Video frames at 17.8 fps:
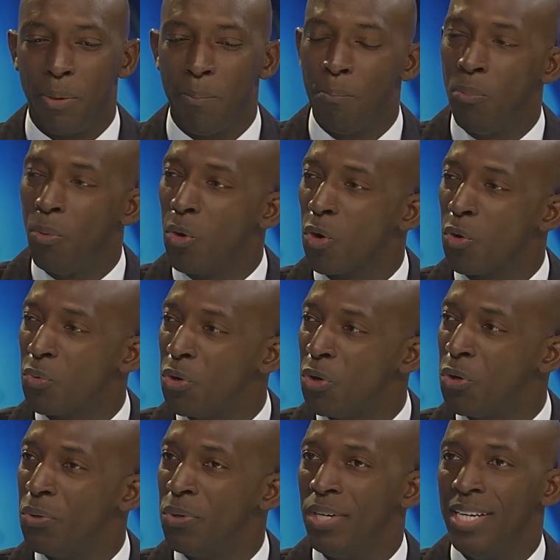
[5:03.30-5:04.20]
a
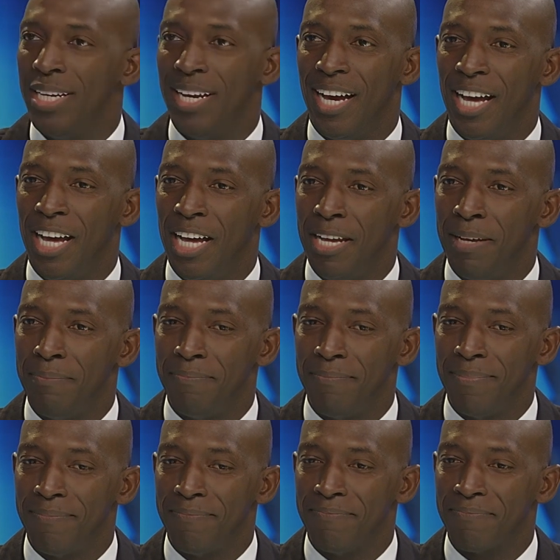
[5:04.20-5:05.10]
moral
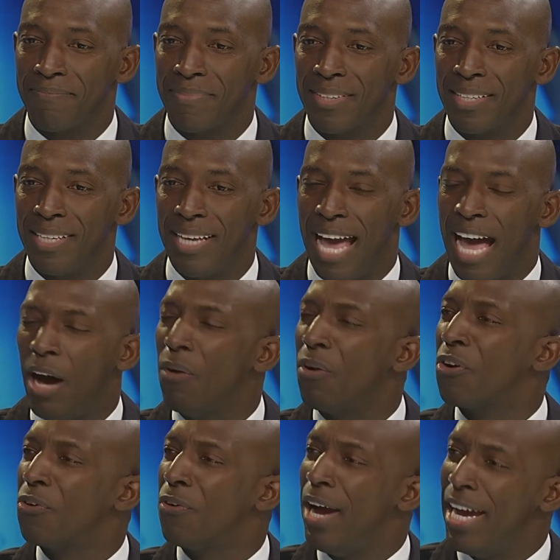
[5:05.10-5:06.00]

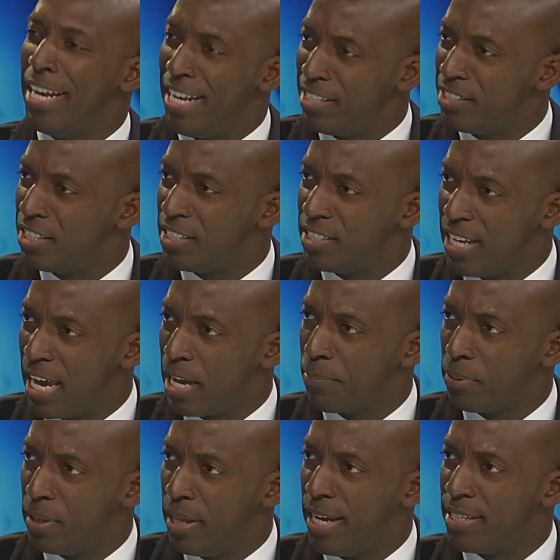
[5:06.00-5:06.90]
outcry that should take
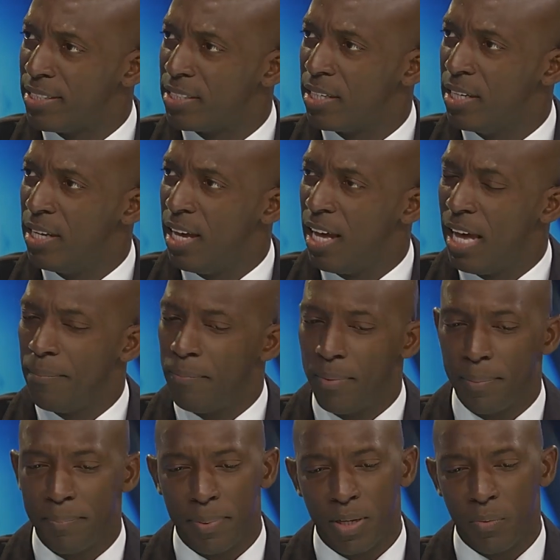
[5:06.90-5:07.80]
place.
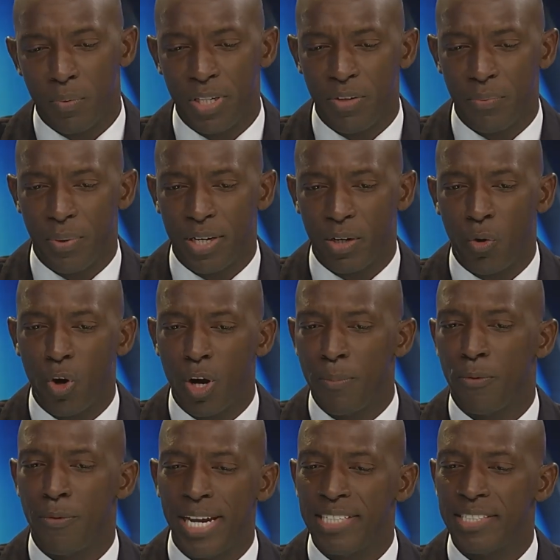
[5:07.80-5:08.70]
But when
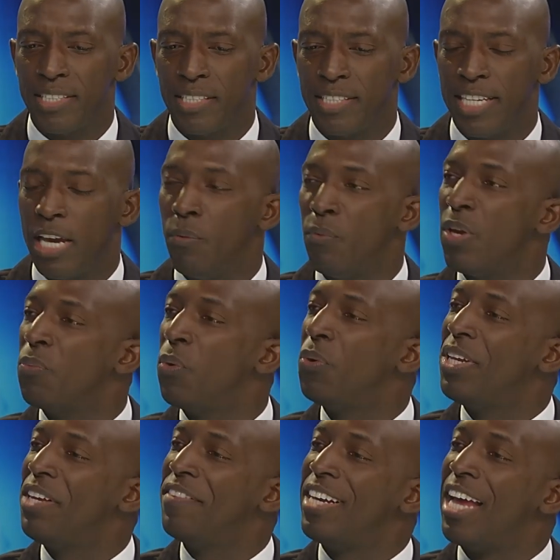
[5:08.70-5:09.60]
corporations say, we
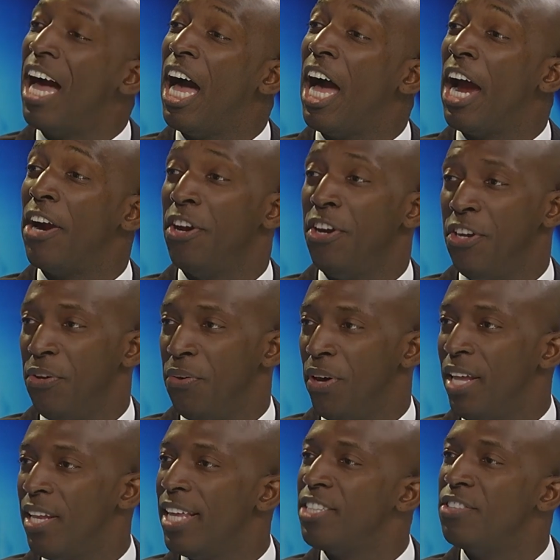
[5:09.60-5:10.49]
won't even hire you
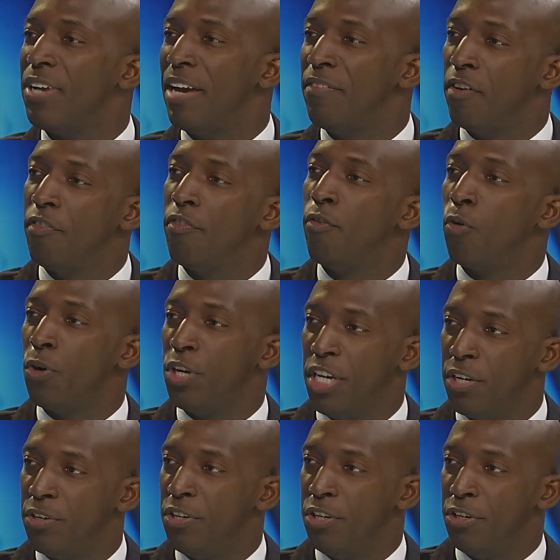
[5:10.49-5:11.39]
unless you have a
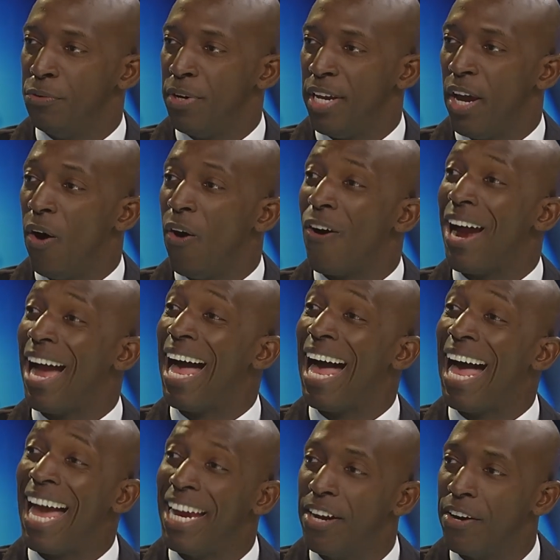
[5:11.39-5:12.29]
4-year degree or
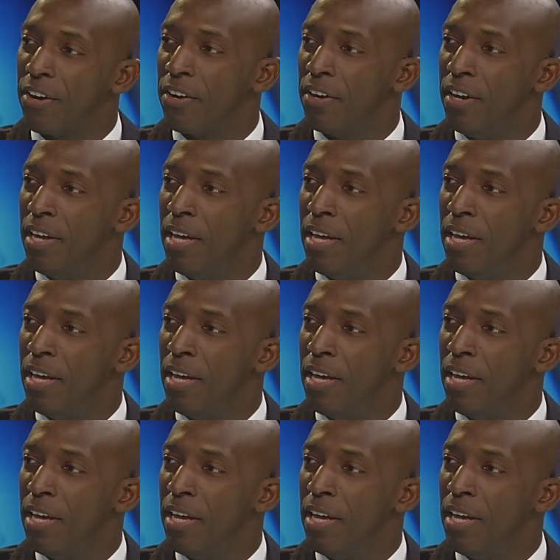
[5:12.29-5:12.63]
higher,